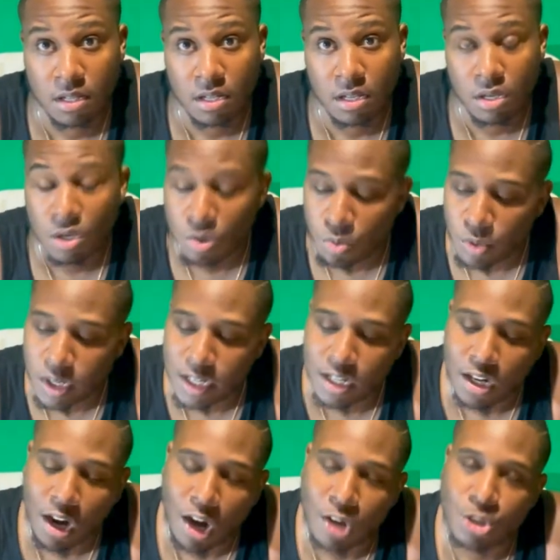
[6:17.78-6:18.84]
You really
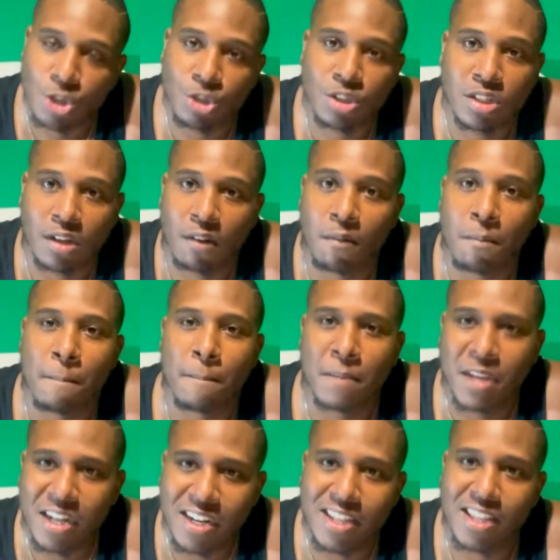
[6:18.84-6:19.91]
cost yourself
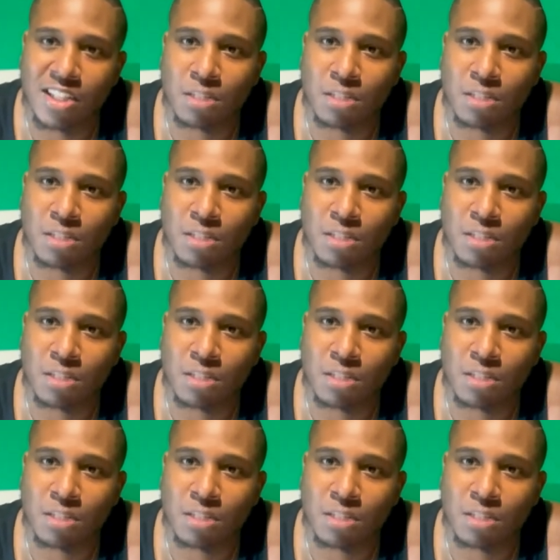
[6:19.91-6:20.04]
millions